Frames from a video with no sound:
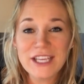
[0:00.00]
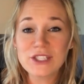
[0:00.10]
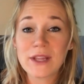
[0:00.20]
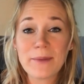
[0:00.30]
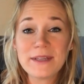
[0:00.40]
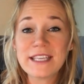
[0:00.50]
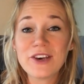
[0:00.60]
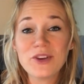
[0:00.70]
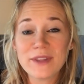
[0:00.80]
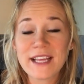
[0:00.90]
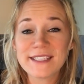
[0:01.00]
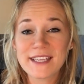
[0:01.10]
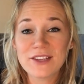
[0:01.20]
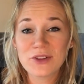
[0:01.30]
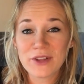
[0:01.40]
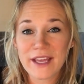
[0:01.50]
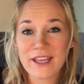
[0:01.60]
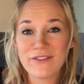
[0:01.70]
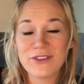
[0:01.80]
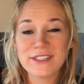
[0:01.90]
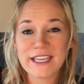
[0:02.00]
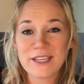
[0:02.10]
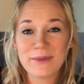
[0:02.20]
So let me tell you what that's gonna look like if you decide